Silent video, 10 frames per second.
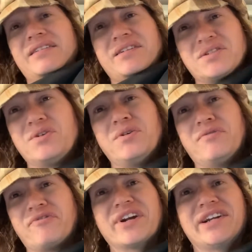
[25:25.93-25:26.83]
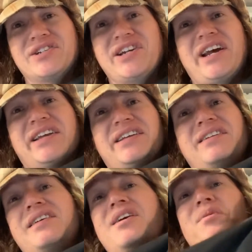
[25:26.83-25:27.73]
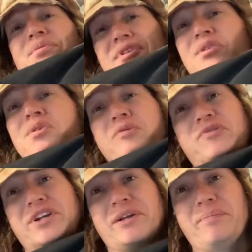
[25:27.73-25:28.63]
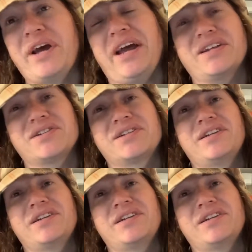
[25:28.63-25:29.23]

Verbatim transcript: it's a cool freaking jacket with a cool freaking patch.